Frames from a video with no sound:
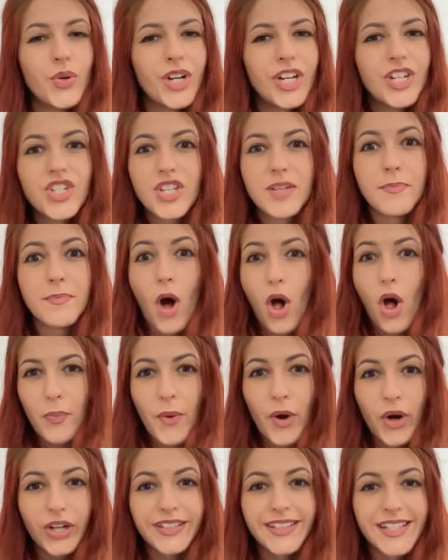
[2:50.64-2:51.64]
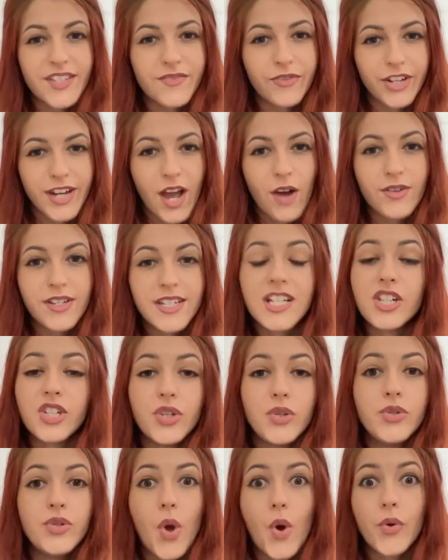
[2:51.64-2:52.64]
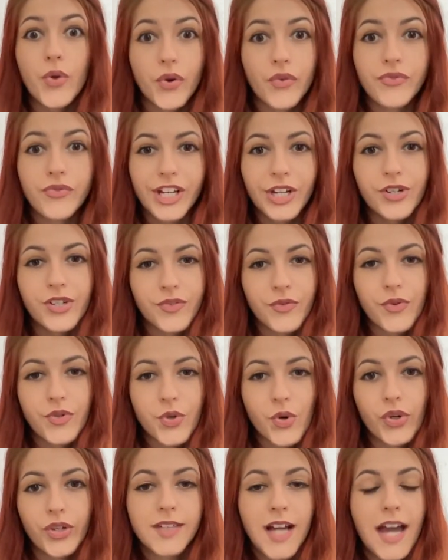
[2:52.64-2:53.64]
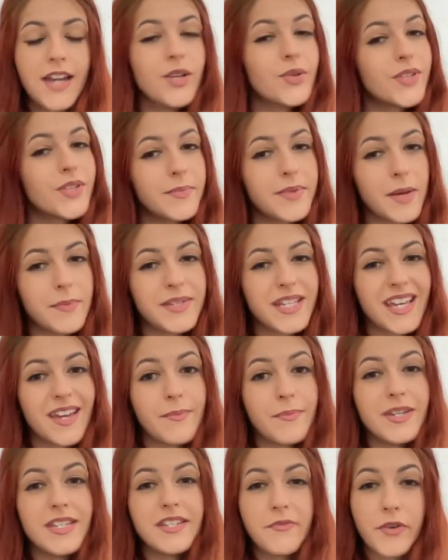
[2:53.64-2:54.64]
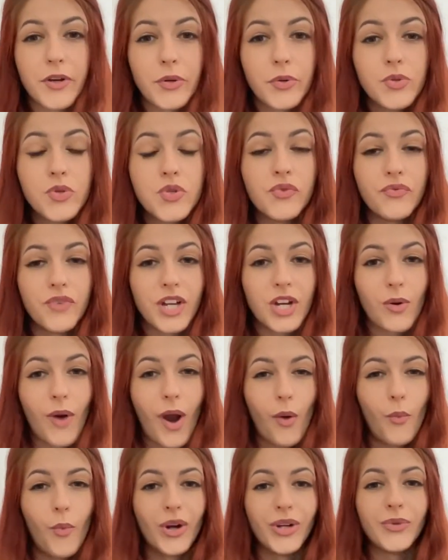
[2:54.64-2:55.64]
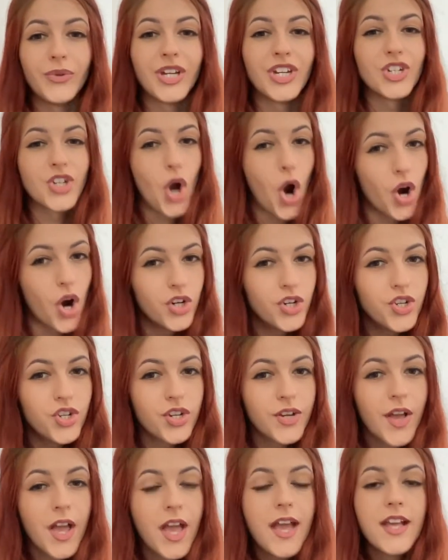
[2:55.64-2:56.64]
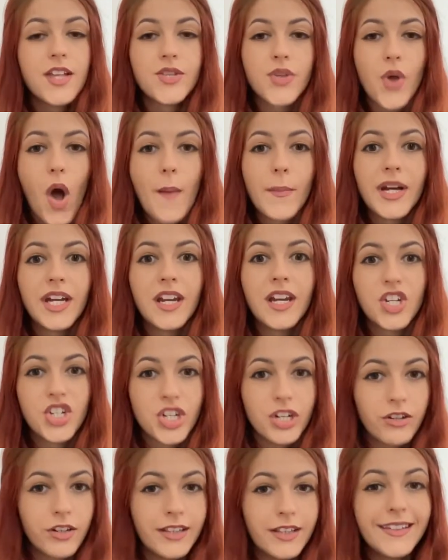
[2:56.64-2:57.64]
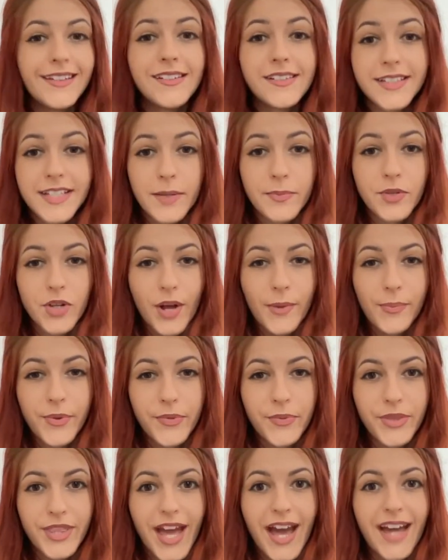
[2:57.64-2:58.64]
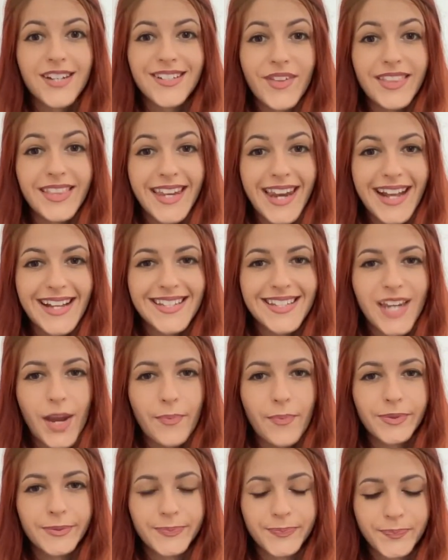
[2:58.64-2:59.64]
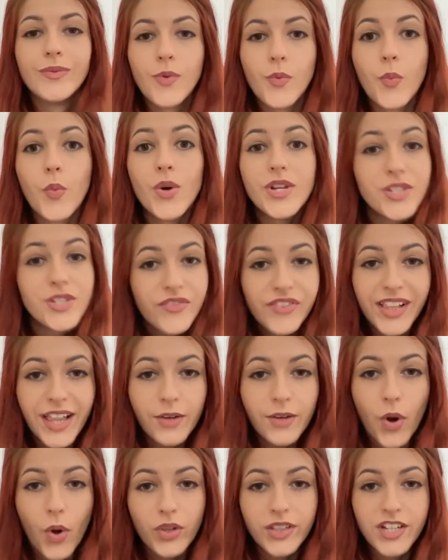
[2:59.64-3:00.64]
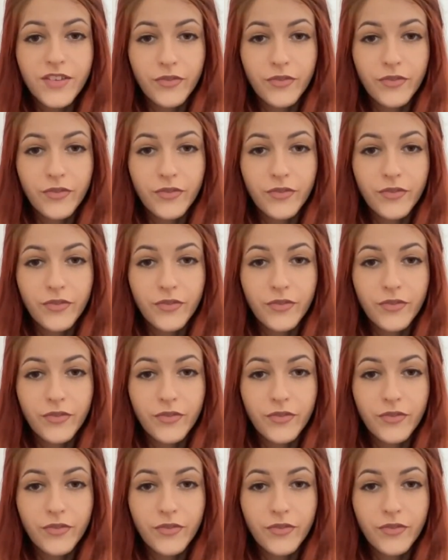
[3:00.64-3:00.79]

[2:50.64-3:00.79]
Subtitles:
can just ballpark this for now until you know your figures for sure. I know sometimes it can be difficult to figure out what you can charge. So I'm going to share a little tip to help you with that in the next step. Once you fill out all the